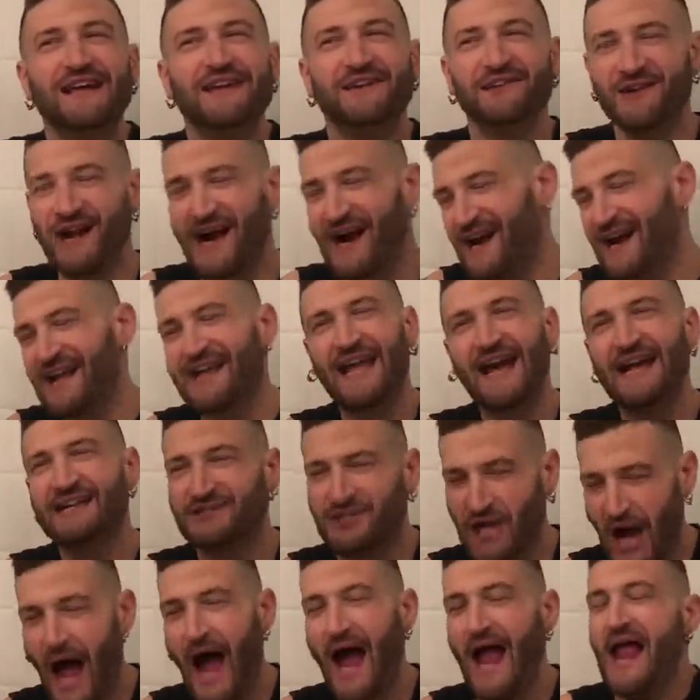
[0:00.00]
You're not gonna
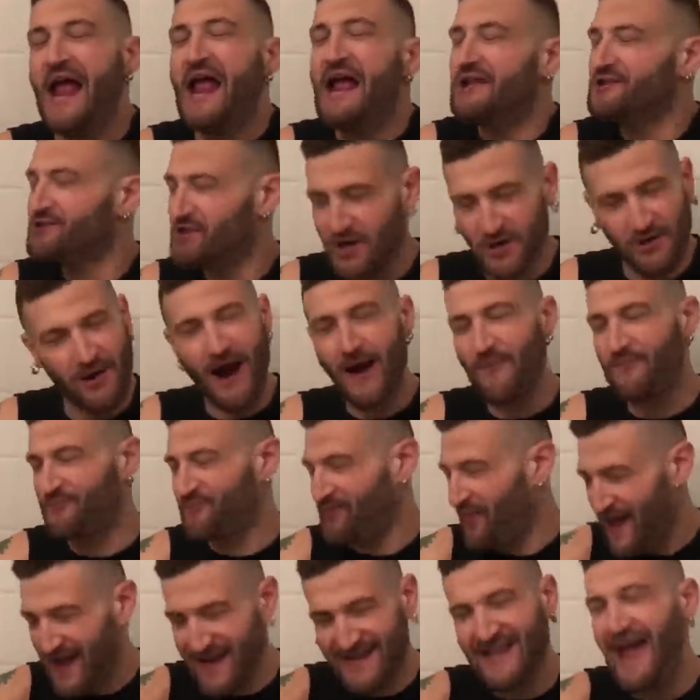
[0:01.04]
catch I
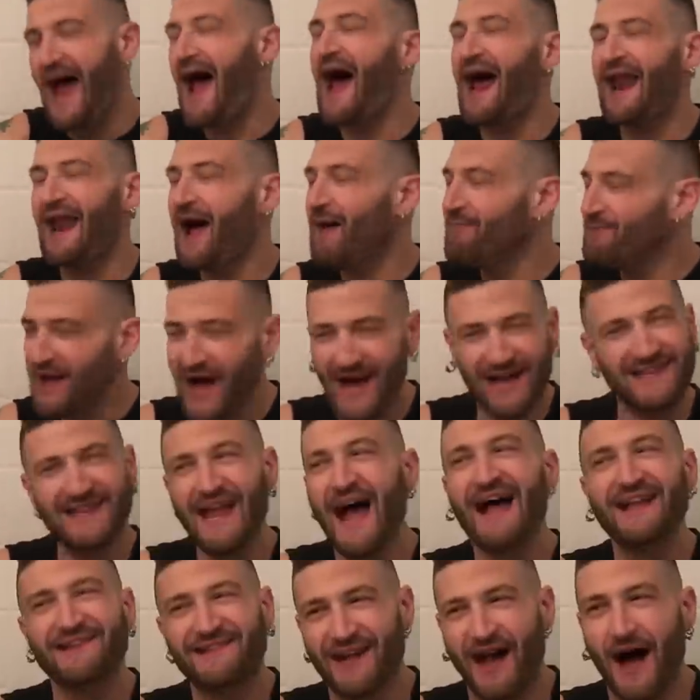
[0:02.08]
Duhop like that. I'm not
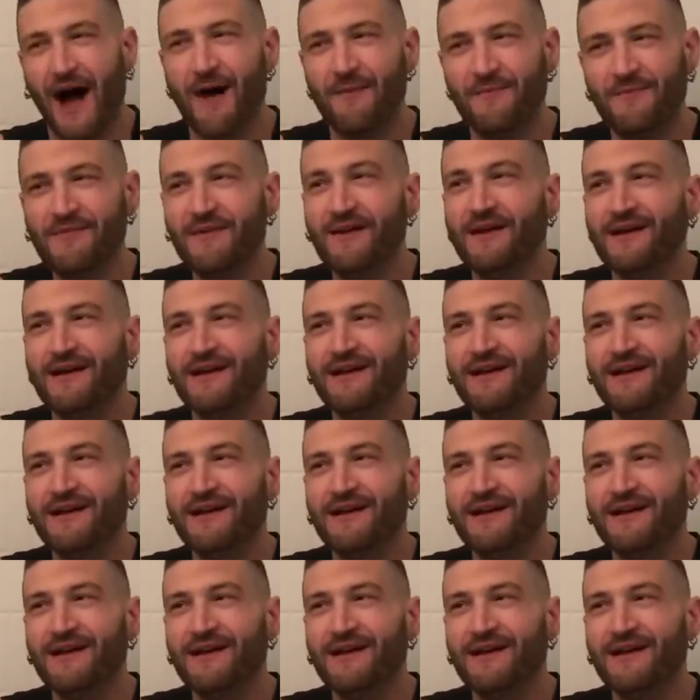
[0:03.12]
that dumb.